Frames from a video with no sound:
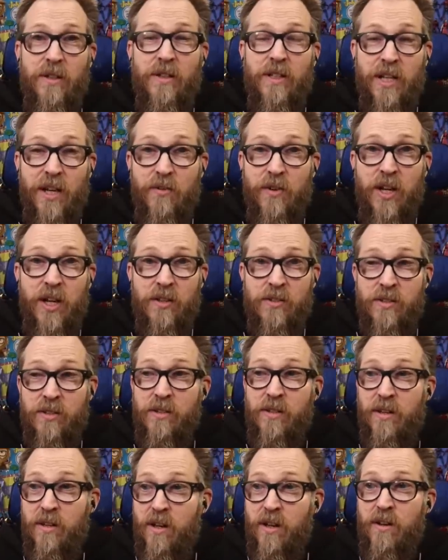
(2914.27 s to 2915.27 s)
giving us
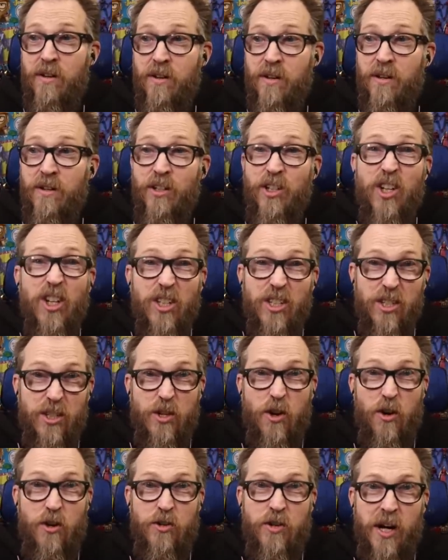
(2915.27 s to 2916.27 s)
good
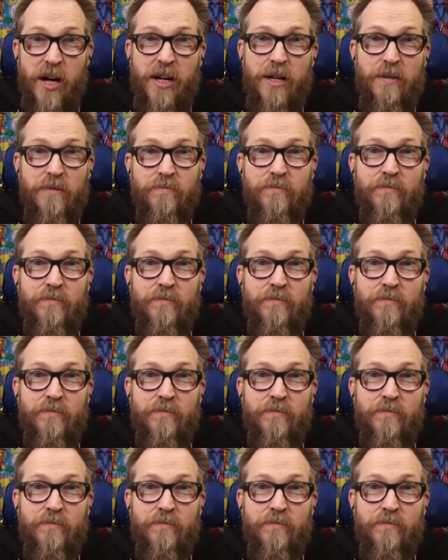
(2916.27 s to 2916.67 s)
Star Trek.